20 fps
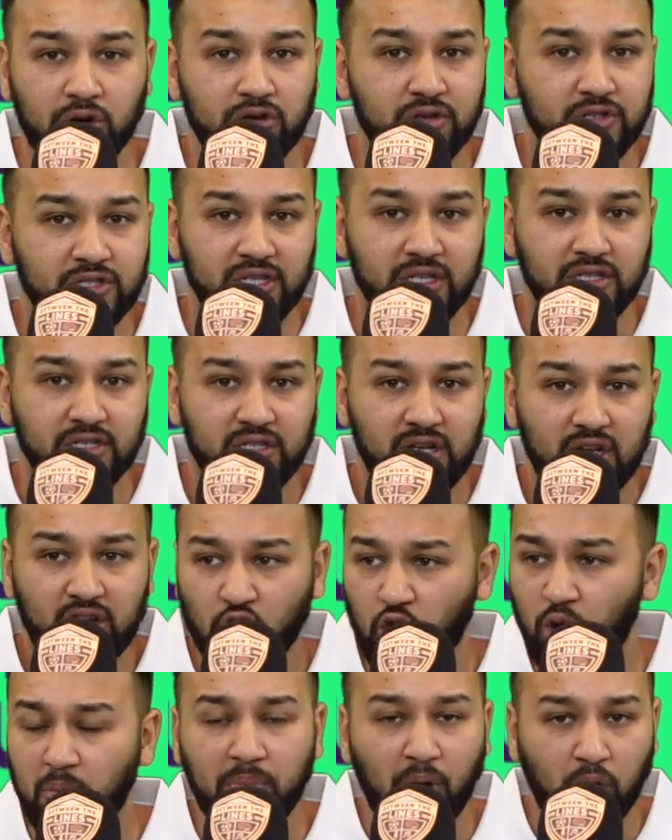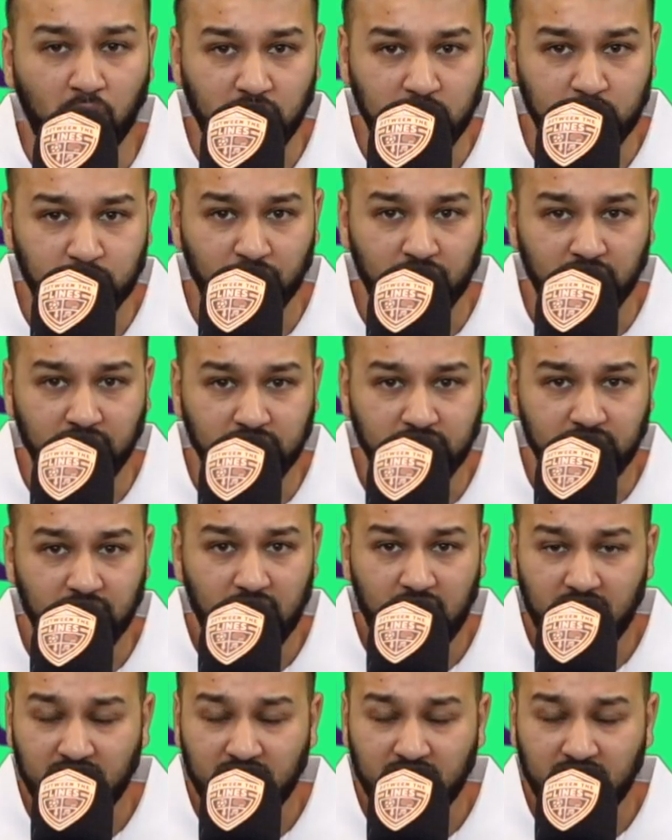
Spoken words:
or assist or bonus points.